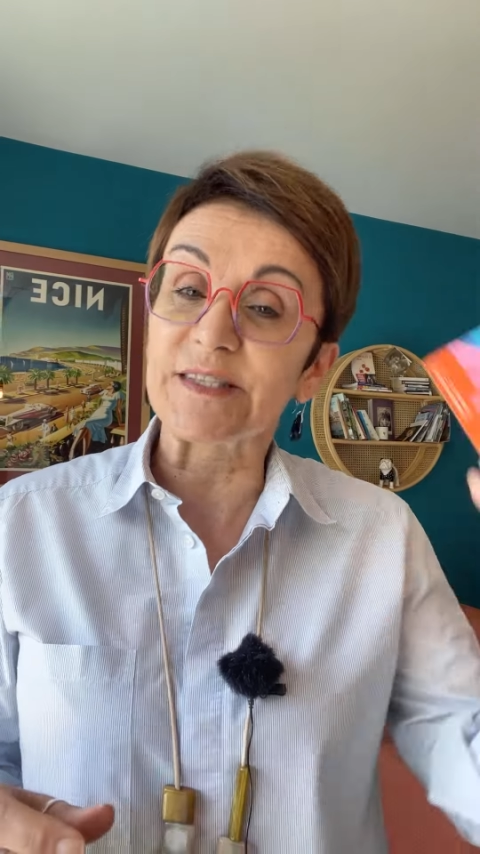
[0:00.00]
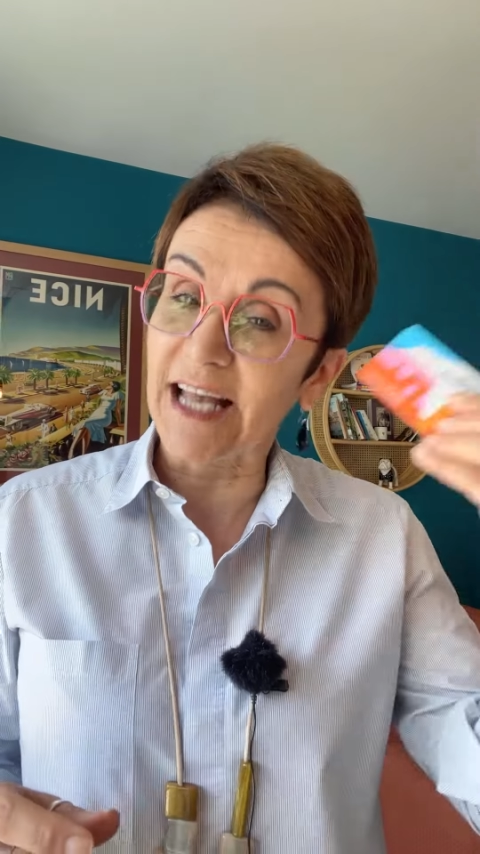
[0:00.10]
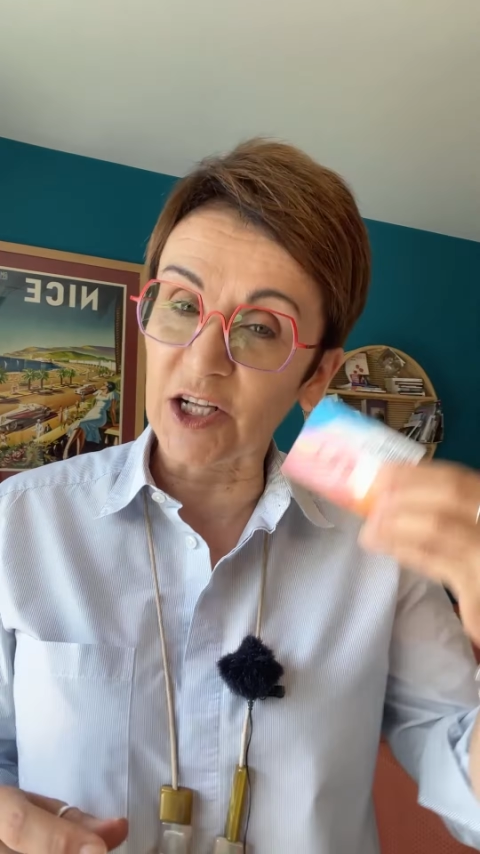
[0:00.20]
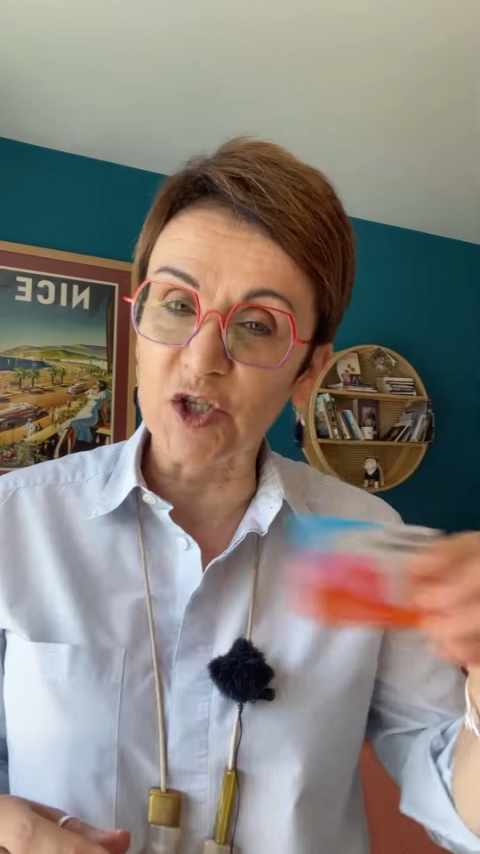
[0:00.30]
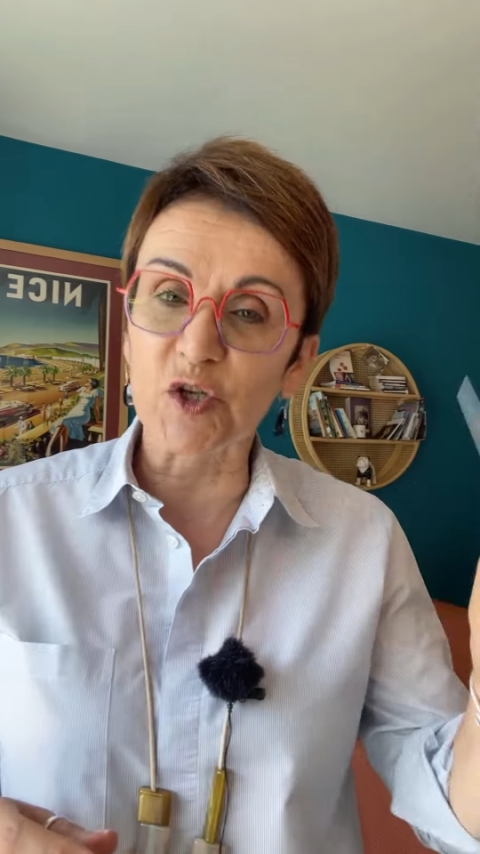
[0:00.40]

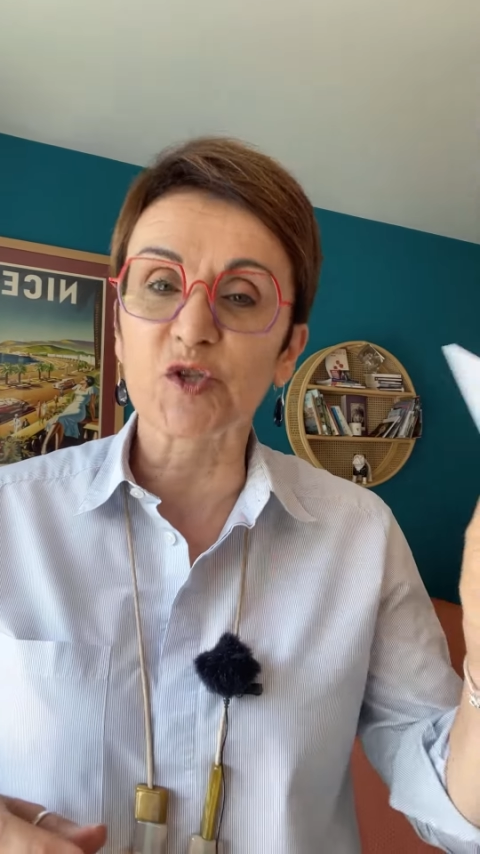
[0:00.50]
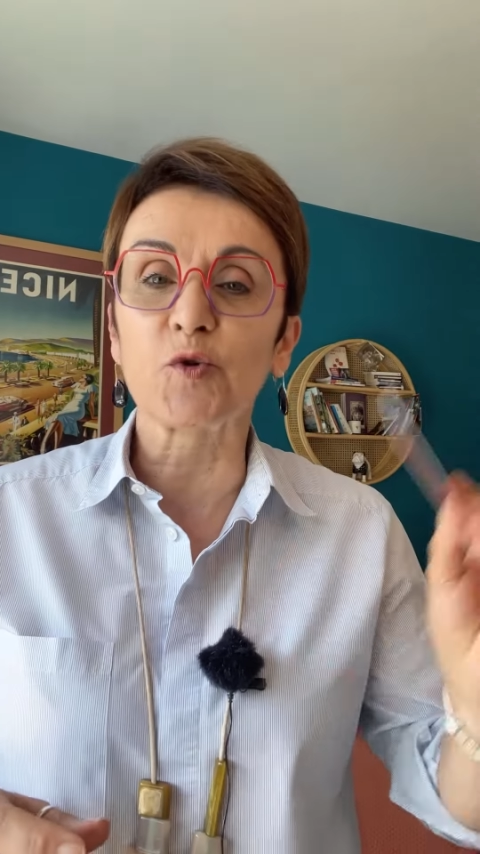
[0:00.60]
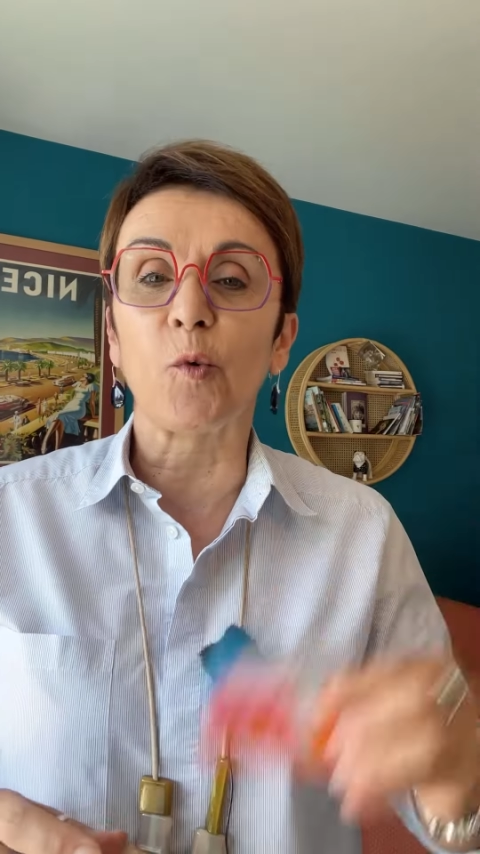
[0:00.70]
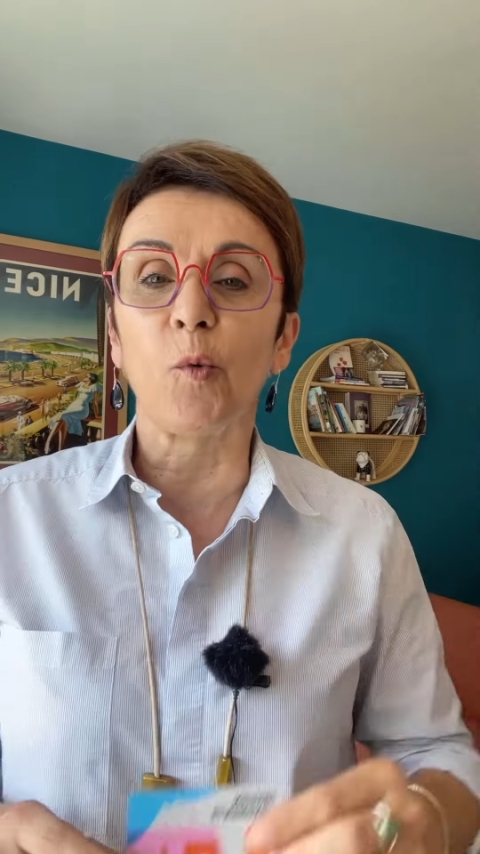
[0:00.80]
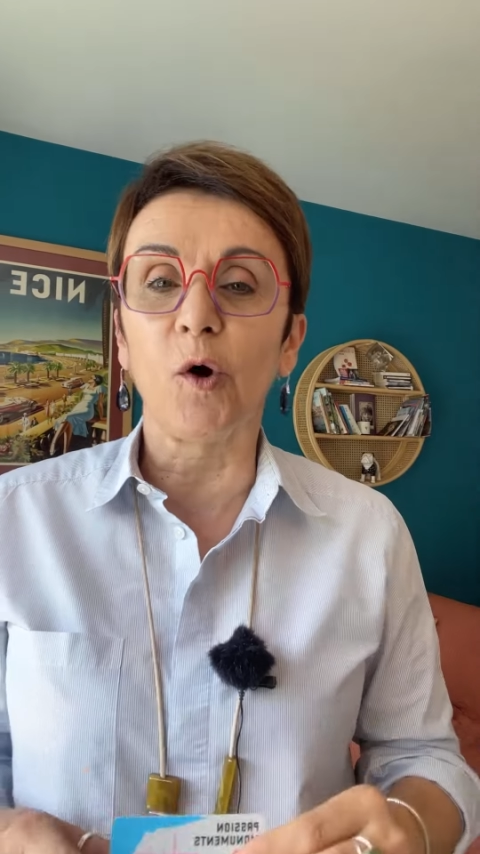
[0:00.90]
and just
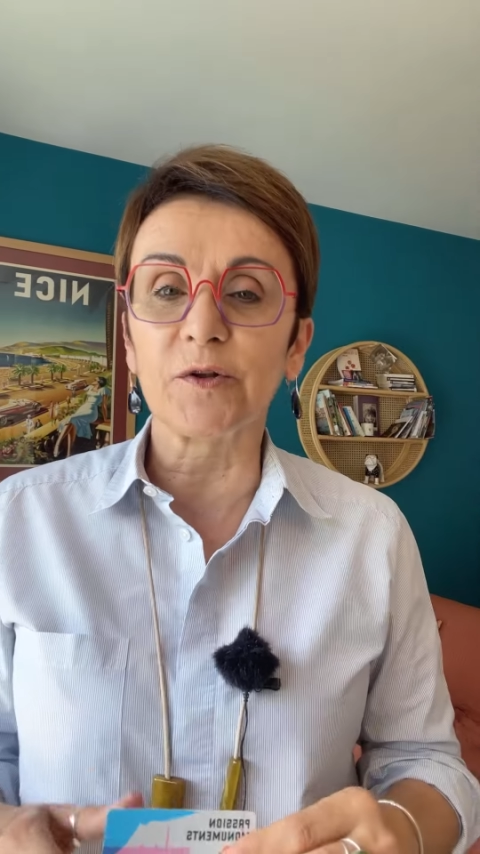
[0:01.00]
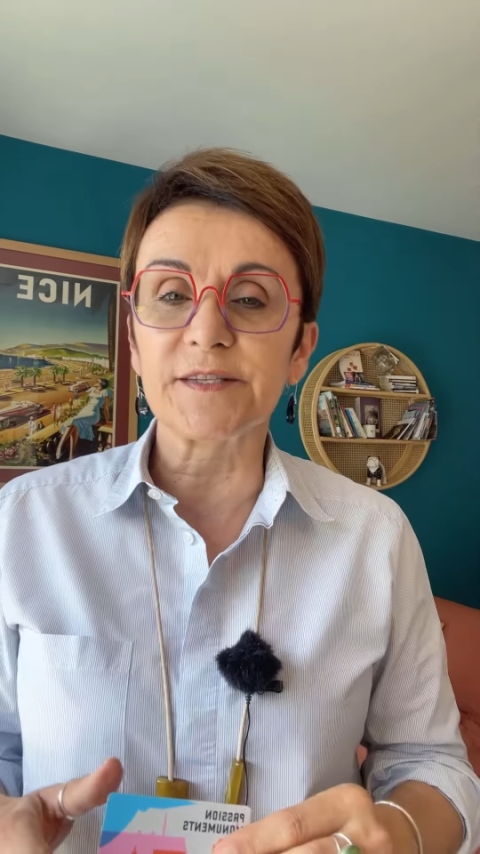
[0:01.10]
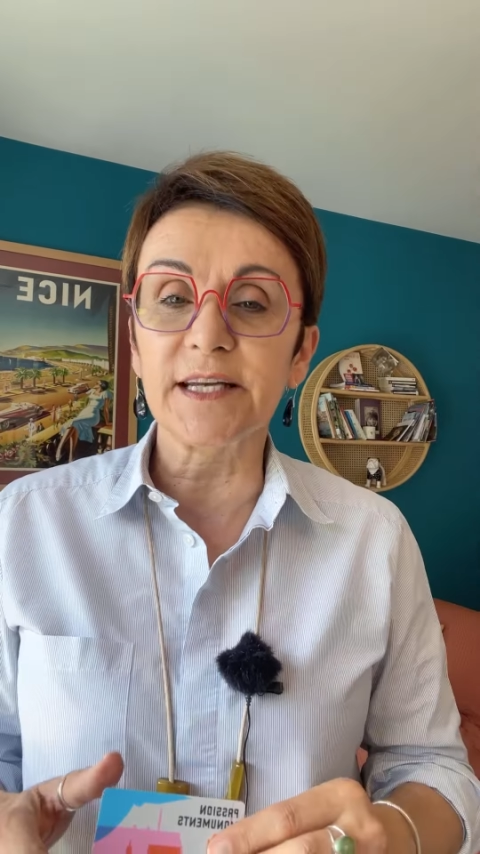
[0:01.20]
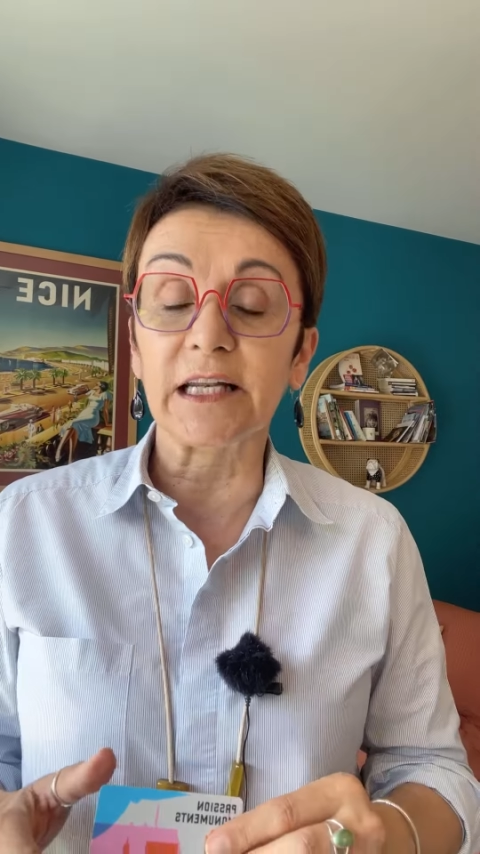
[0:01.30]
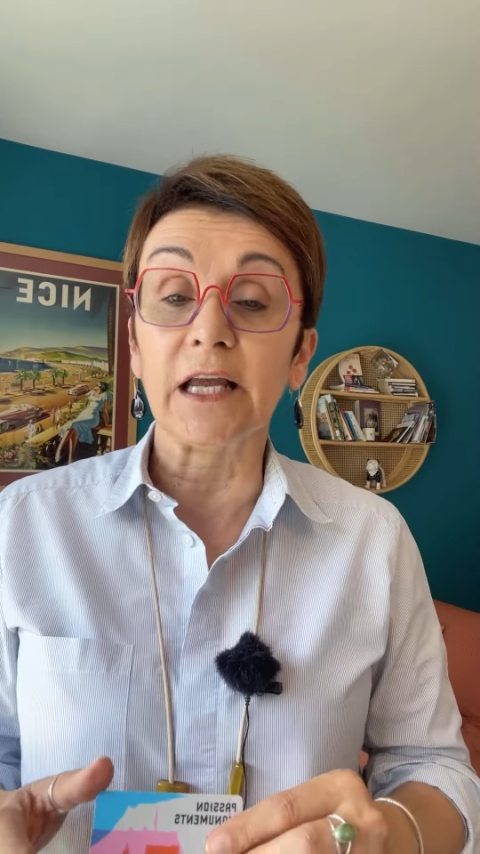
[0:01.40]

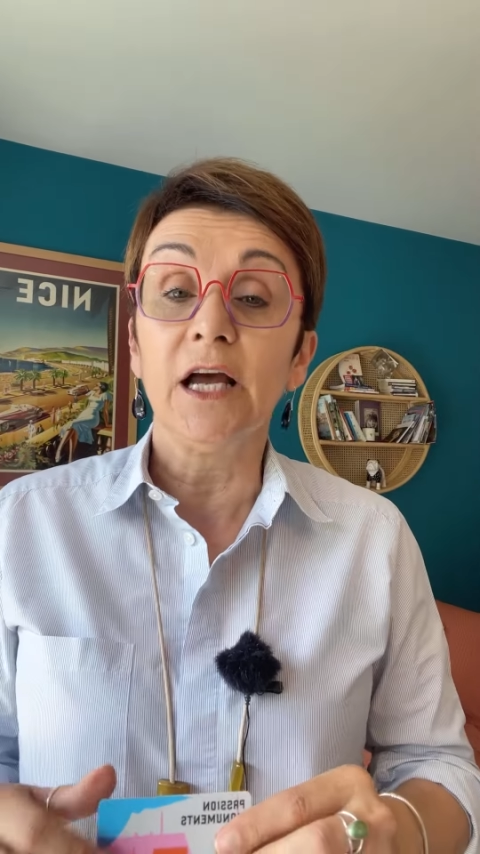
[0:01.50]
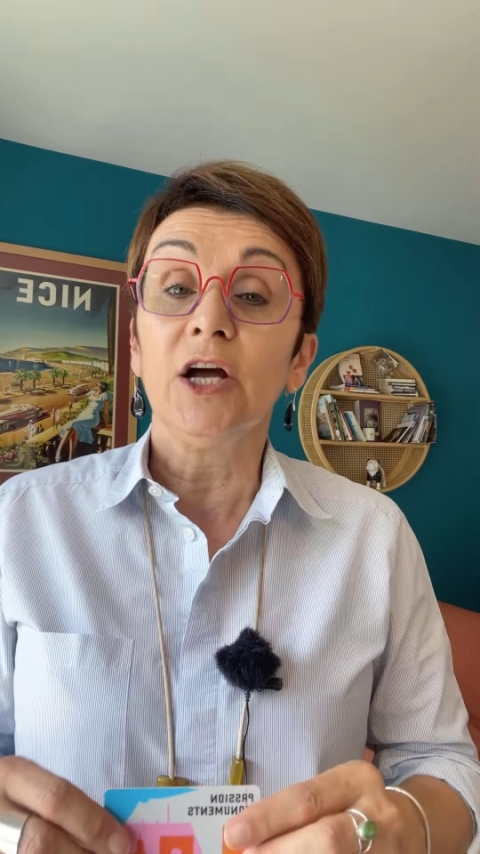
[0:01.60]
waltz in.